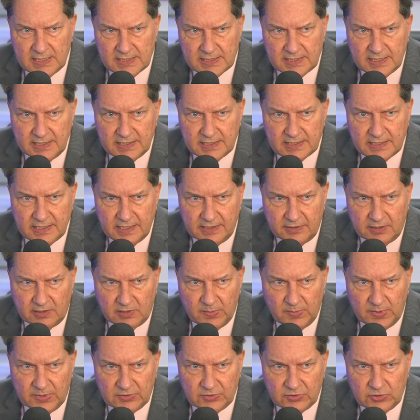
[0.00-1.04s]
Since then, there
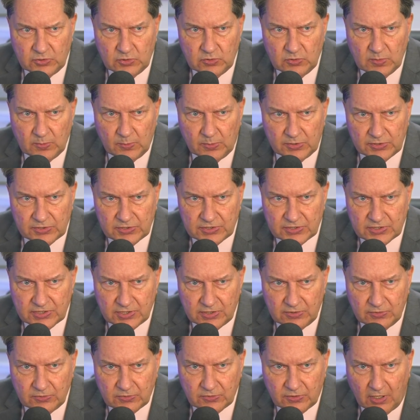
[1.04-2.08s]
have been two emergency
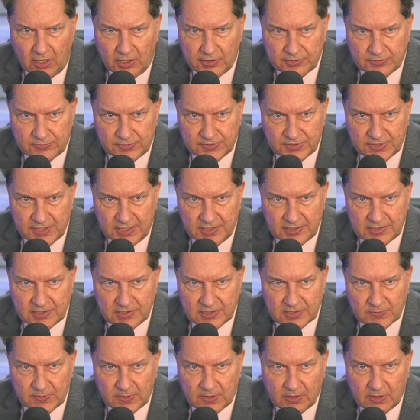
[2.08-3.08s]
use authorizations.